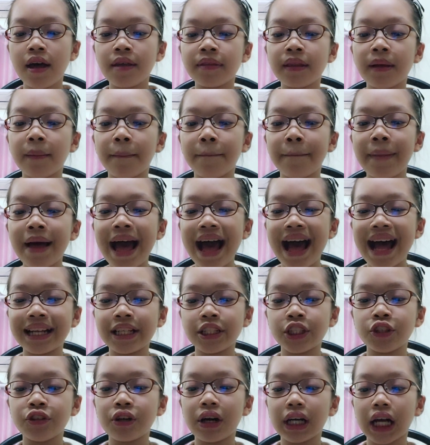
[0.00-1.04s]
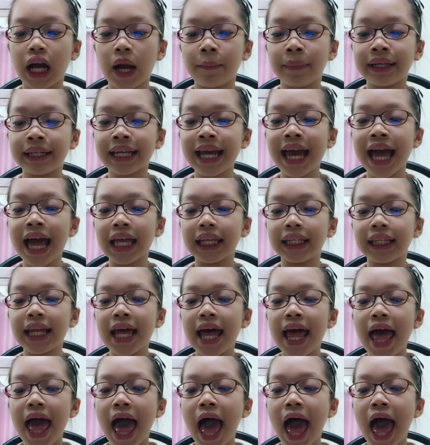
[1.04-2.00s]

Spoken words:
The band struck up again,